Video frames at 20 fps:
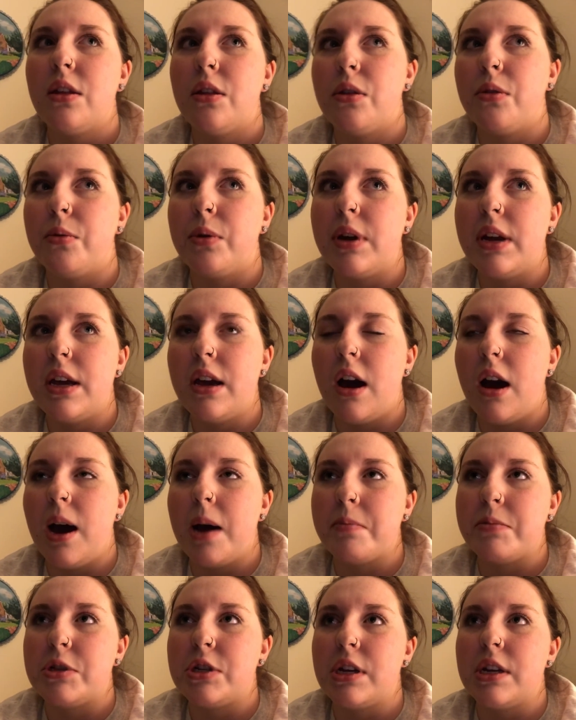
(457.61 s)
3
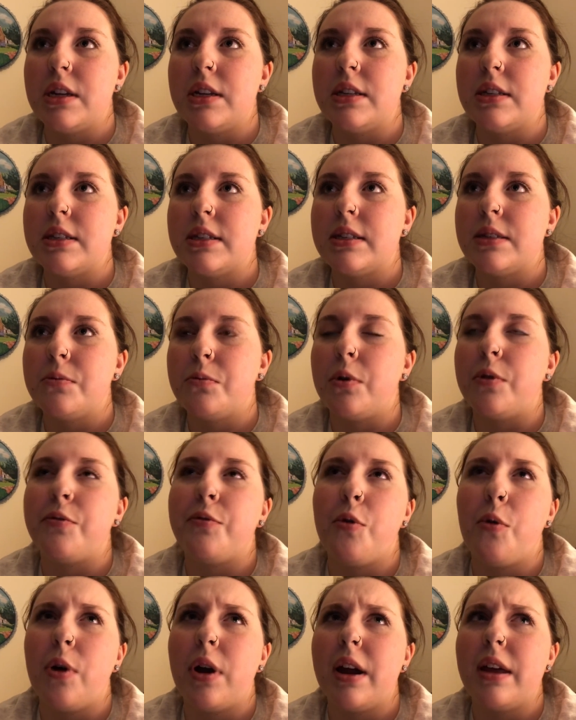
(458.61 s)
options. Well,
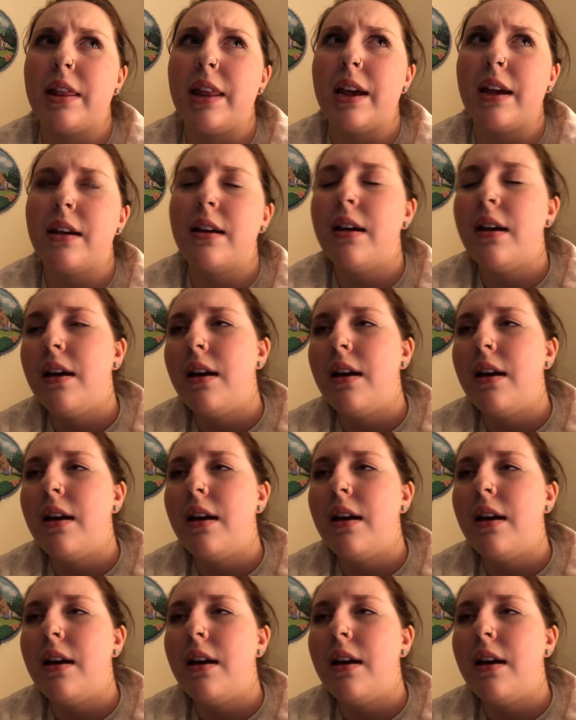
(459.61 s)
4, I think.